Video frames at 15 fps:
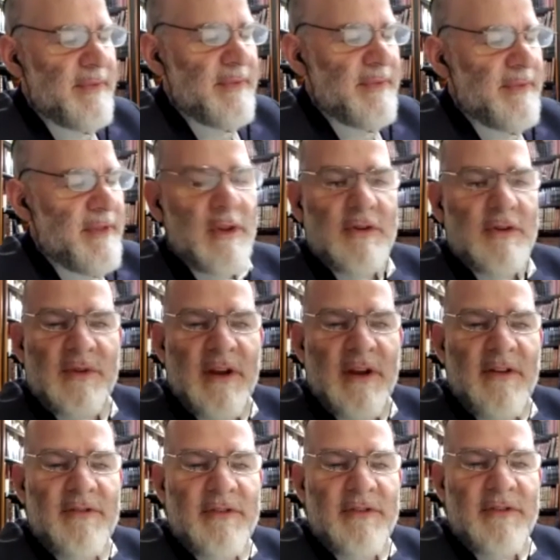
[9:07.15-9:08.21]
willow tree
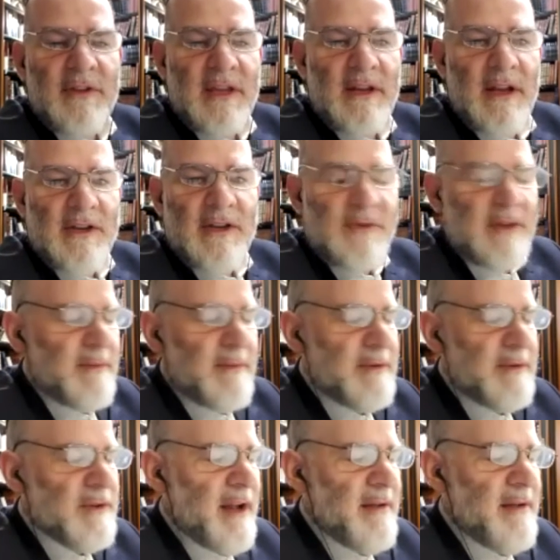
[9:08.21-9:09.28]
is the Idan tree that we
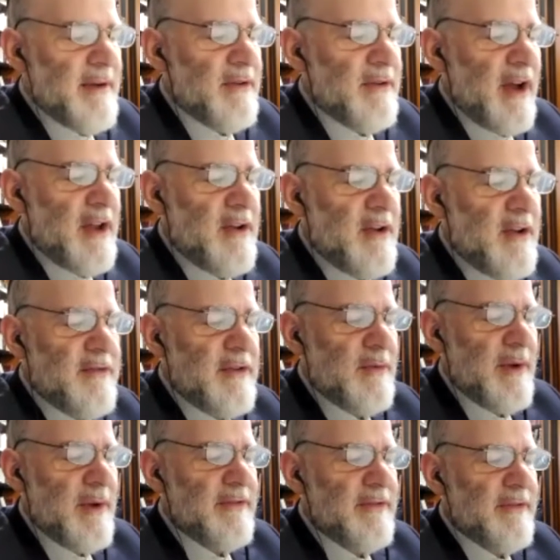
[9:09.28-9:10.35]
talk about not using the
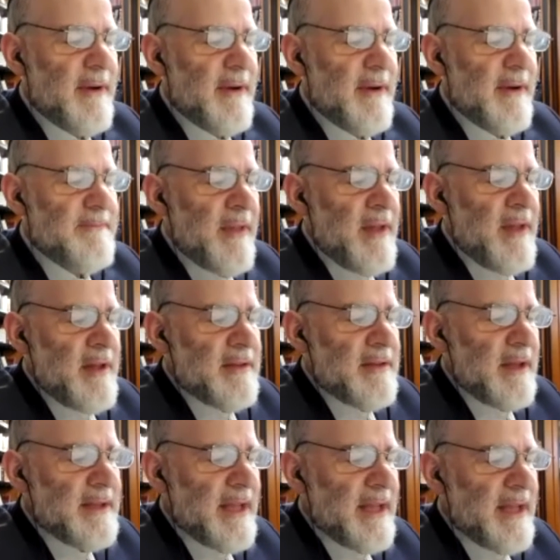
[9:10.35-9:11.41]
wicks from.
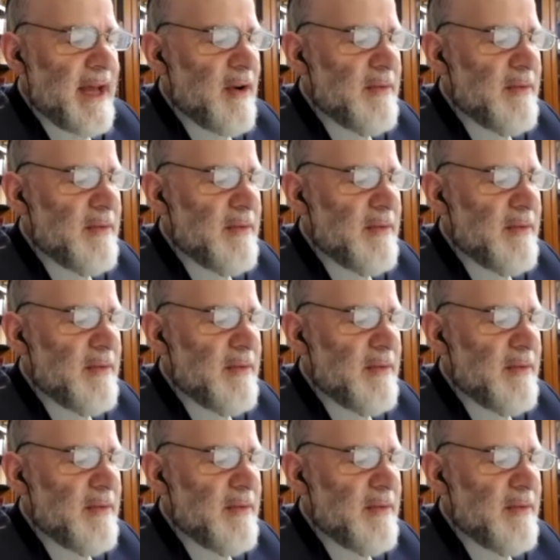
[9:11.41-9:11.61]
And then